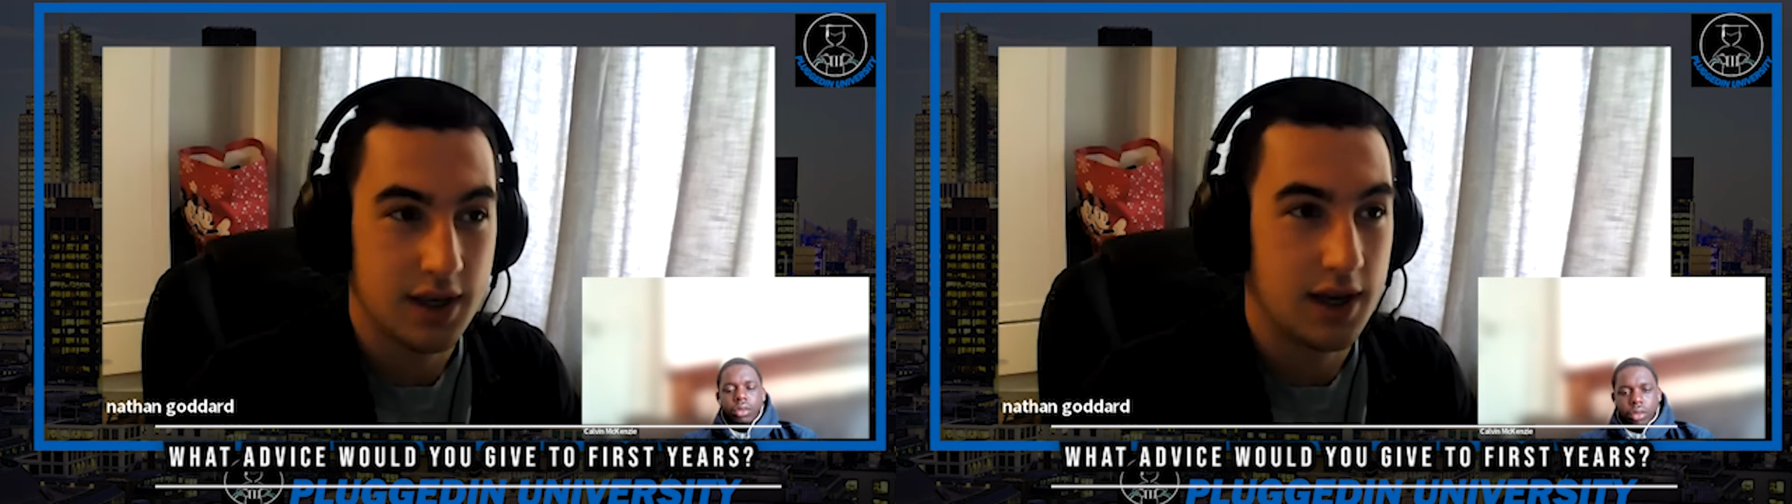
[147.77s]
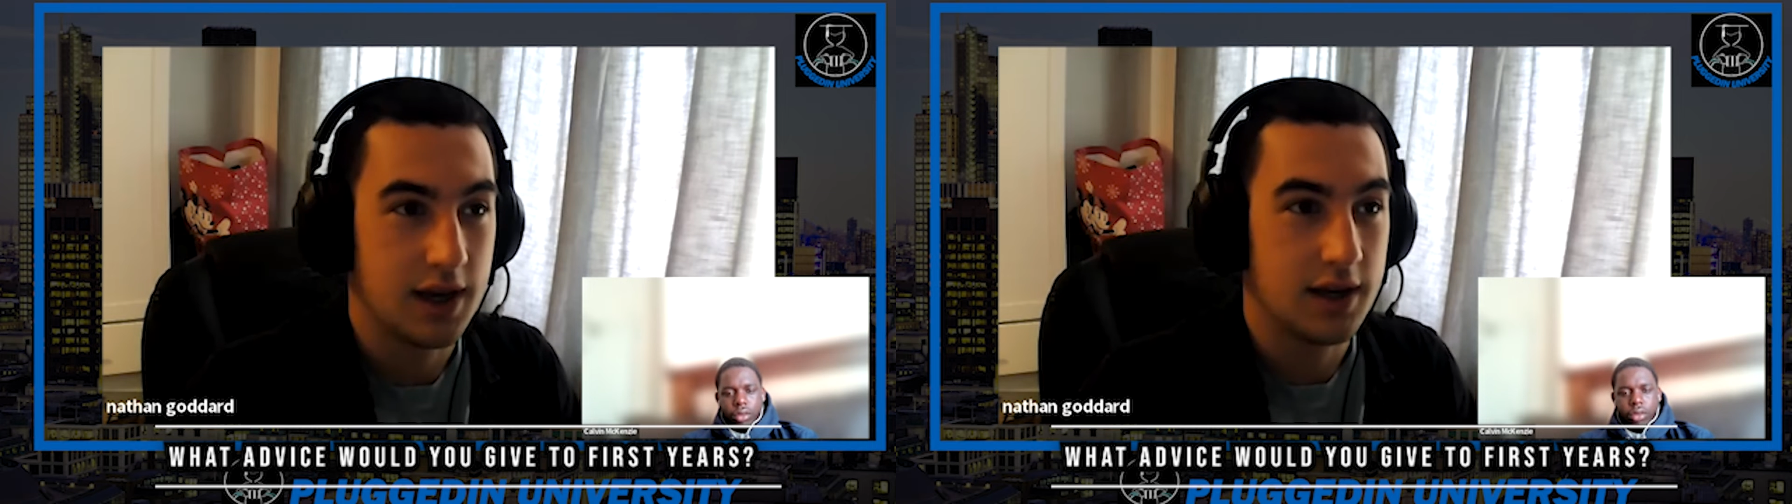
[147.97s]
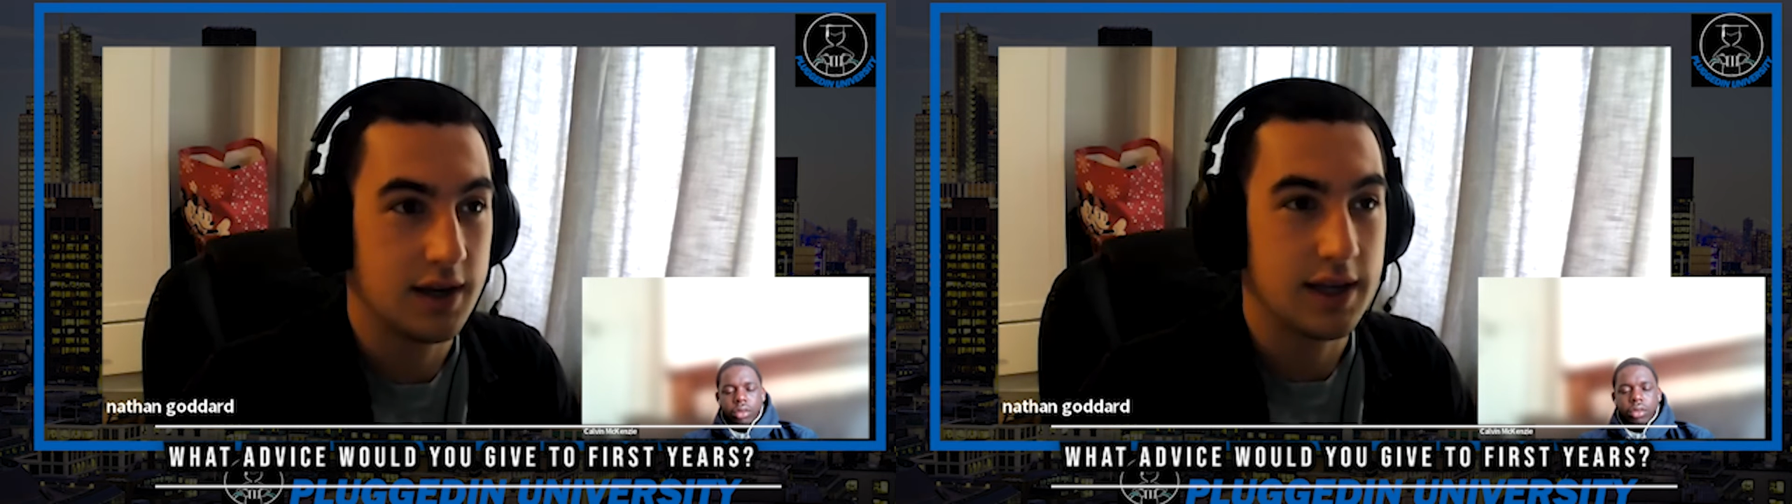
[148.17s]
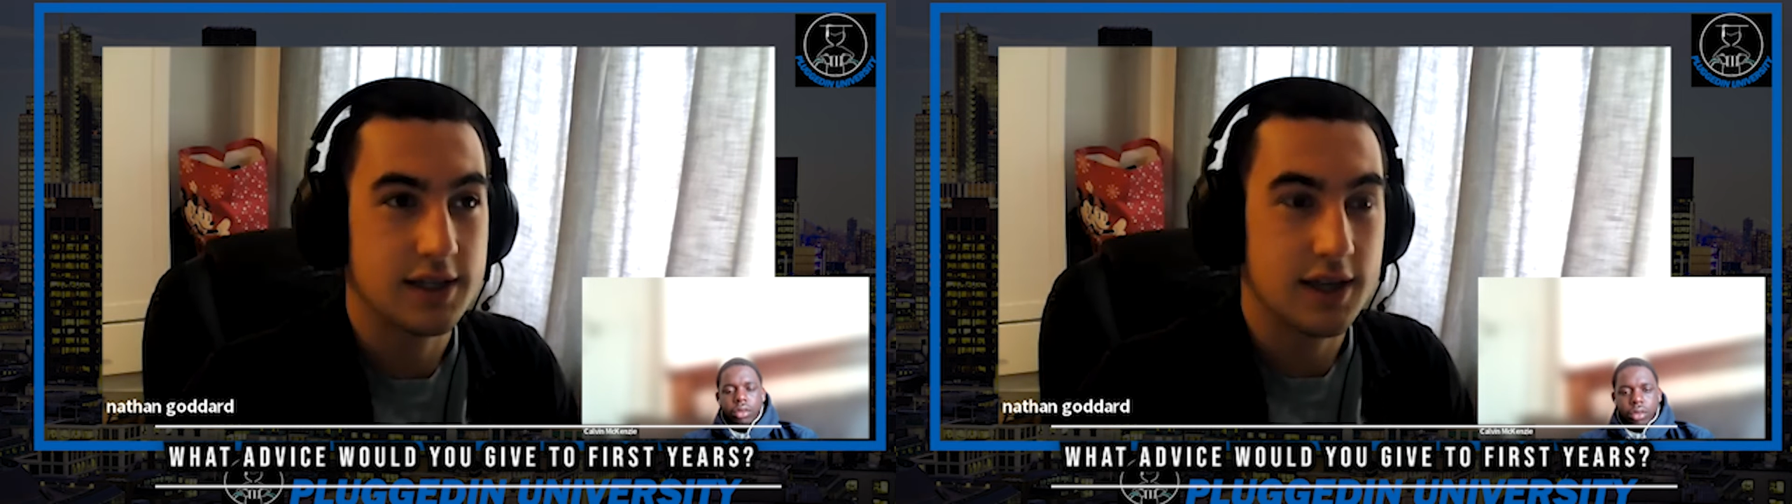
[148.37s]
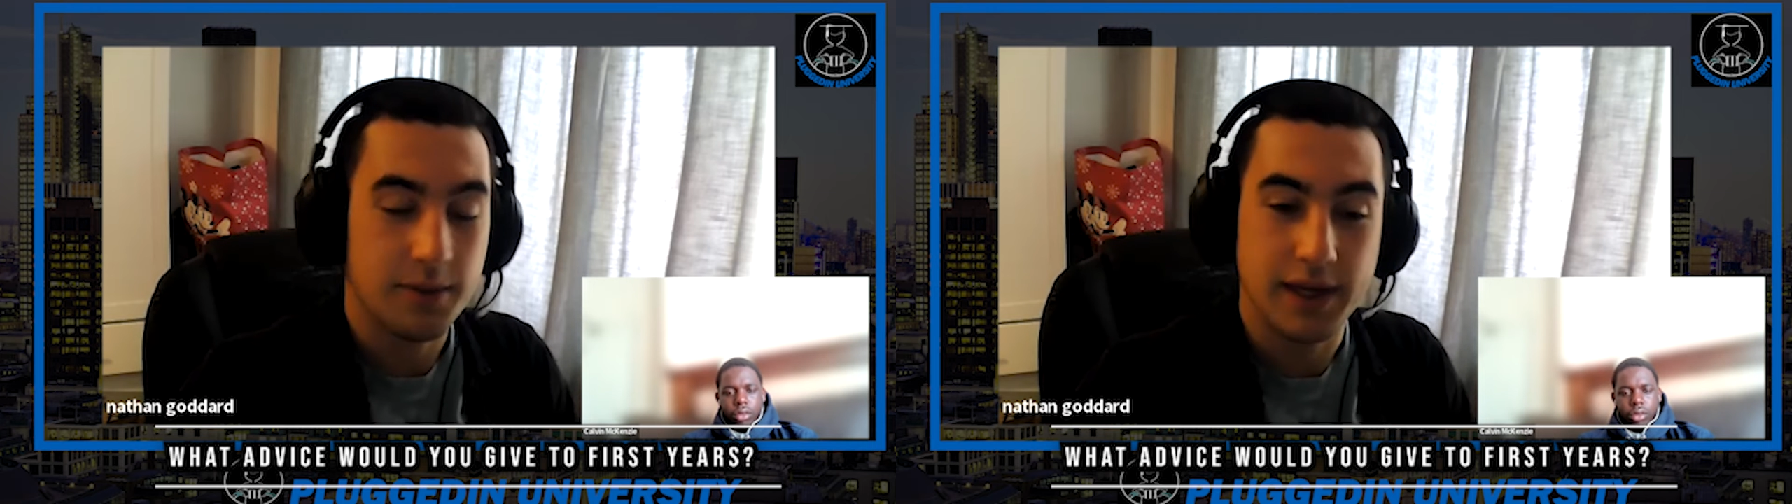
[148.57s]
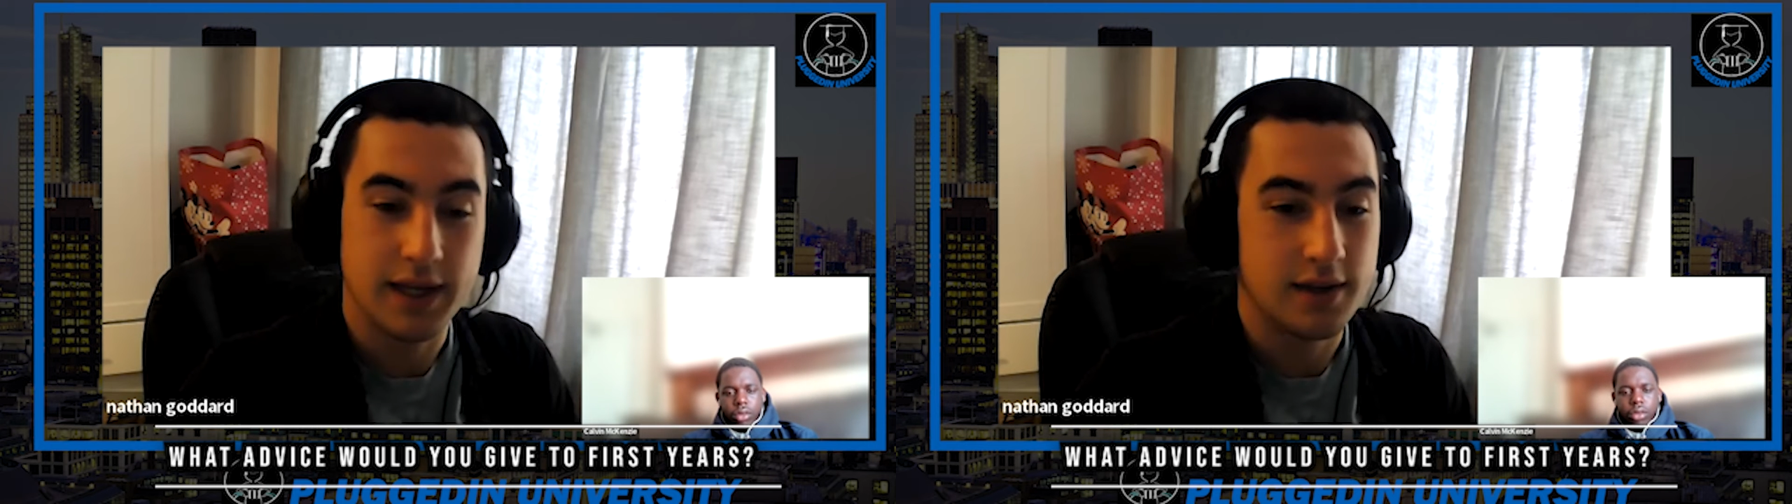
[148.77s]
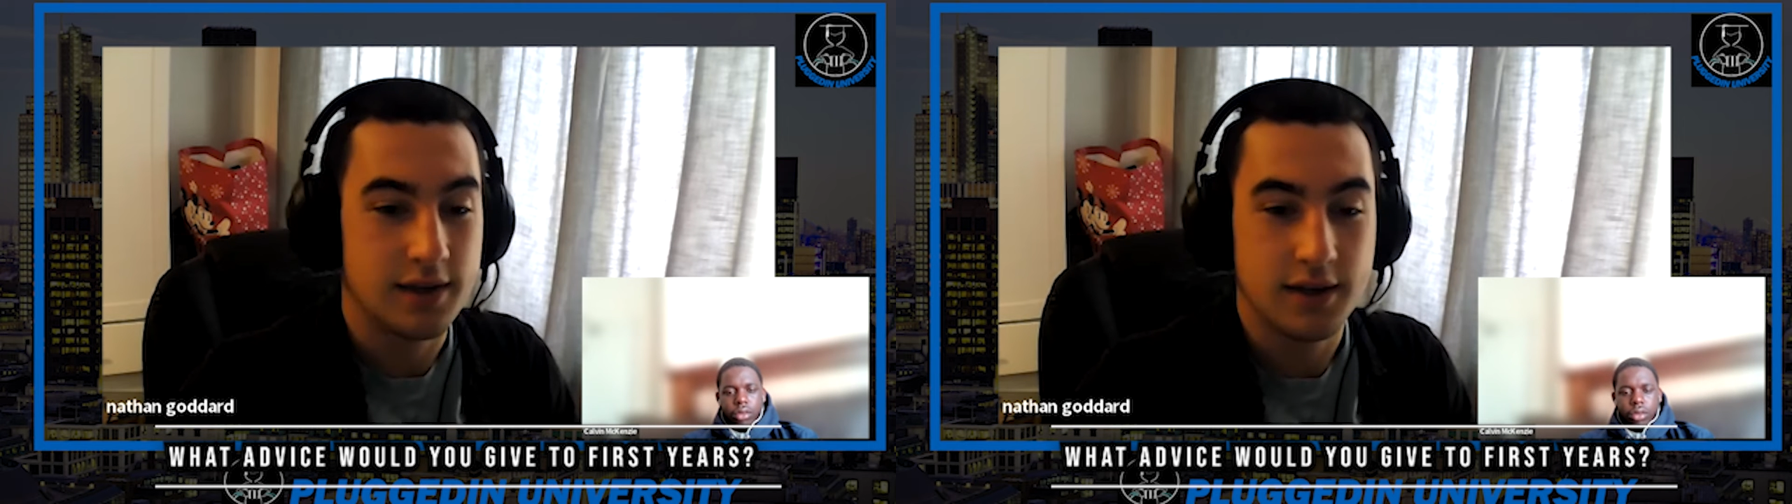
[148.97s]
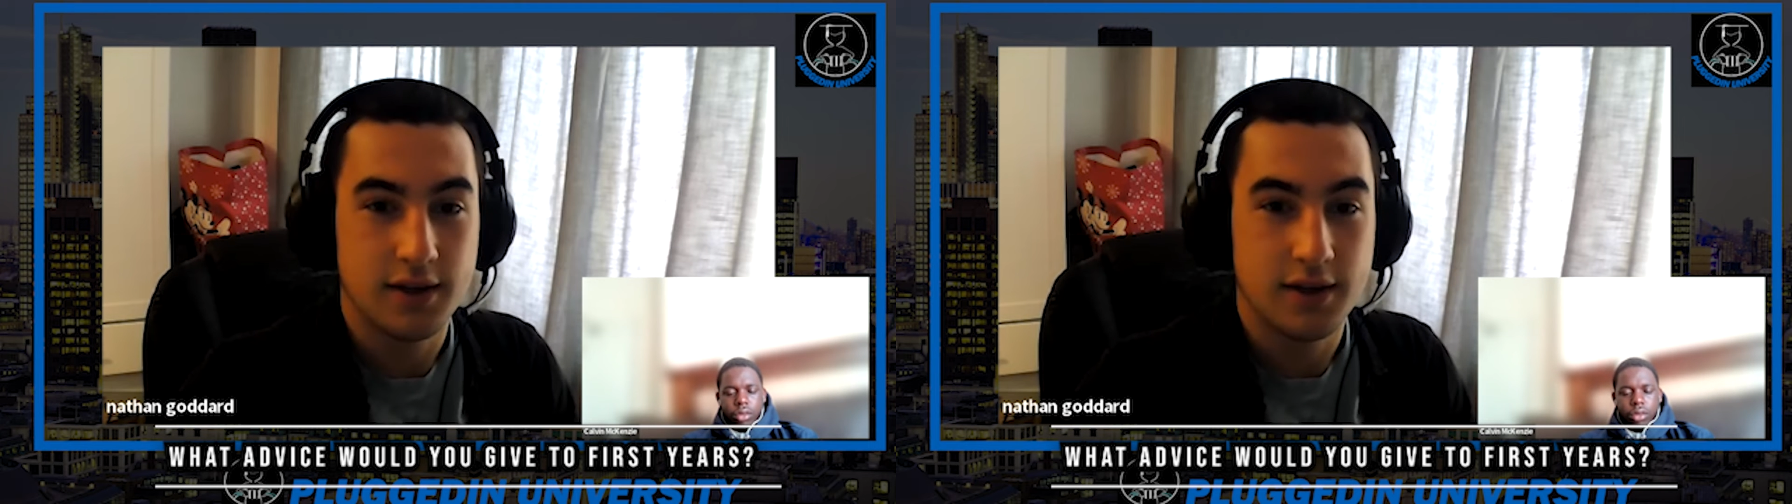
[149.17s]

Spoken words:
Like, come in